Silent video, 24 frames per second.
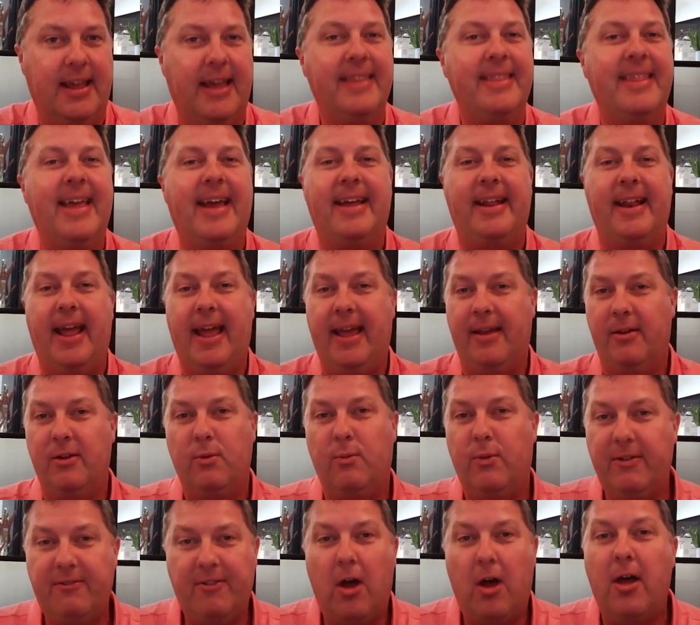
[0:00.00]
And
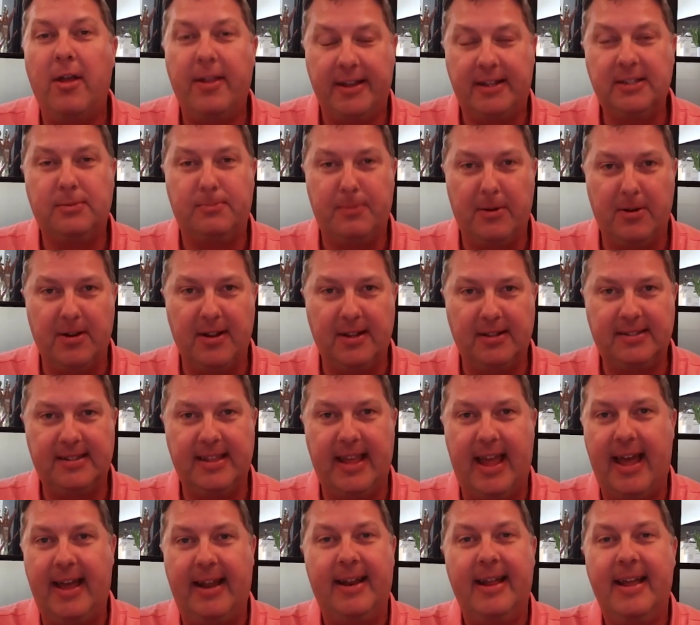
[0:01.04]
we've all experienced
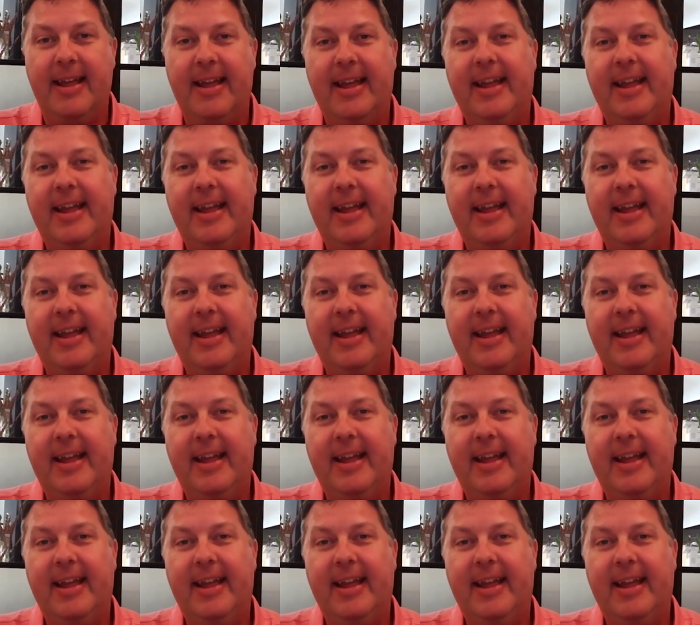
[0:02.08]
that.